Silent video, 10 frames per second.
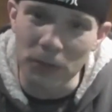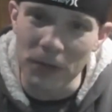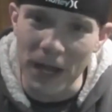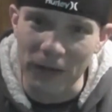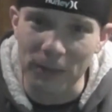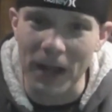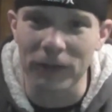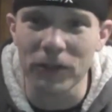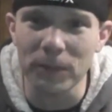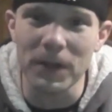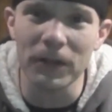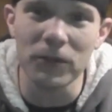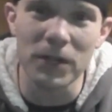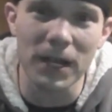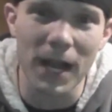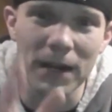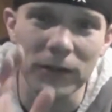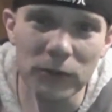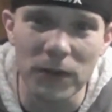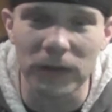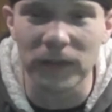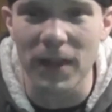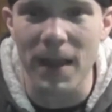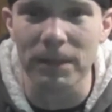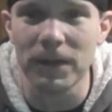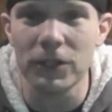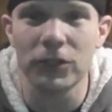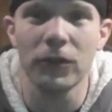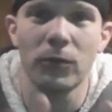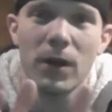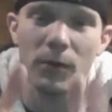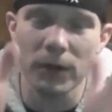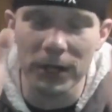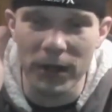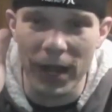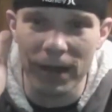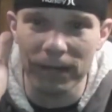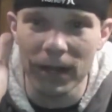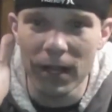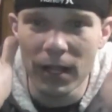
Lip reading: through the Xbox, just because you can kind of do the snap feature as well, where you have,